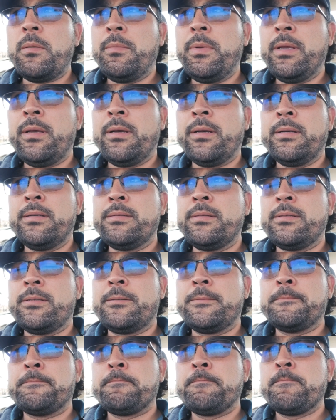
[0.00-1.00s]

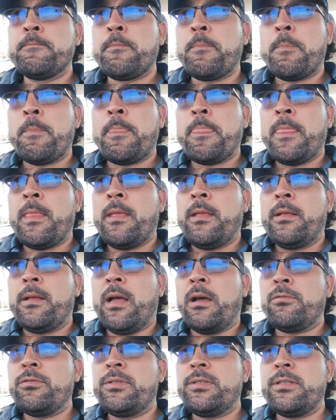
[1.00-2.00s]
because
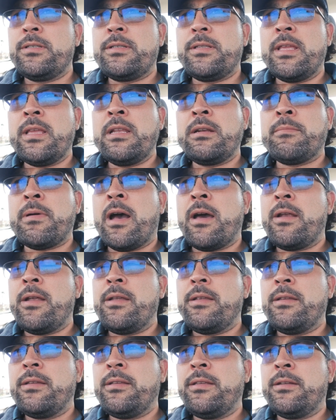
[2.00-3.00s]
I was just thinking about it.